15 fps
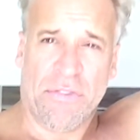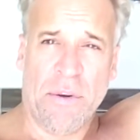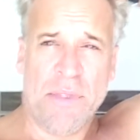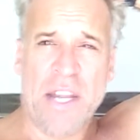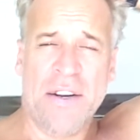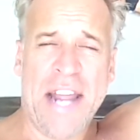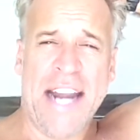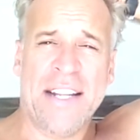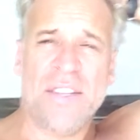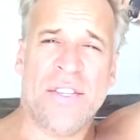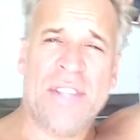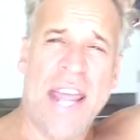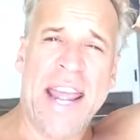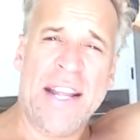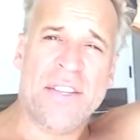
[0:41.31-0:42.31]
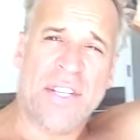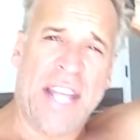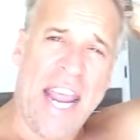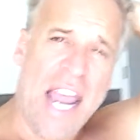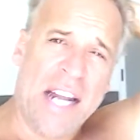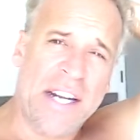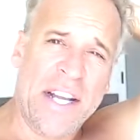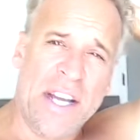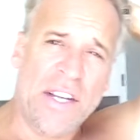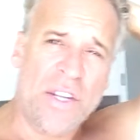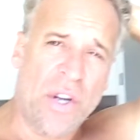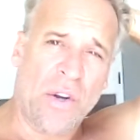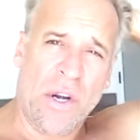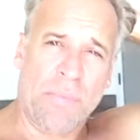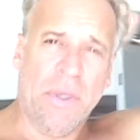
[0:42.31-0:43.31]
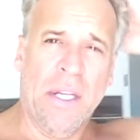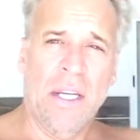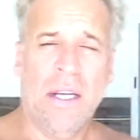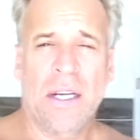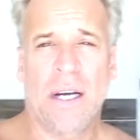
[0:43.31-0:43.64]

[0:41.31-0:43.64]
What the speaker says: from the United States, Canada, Europe,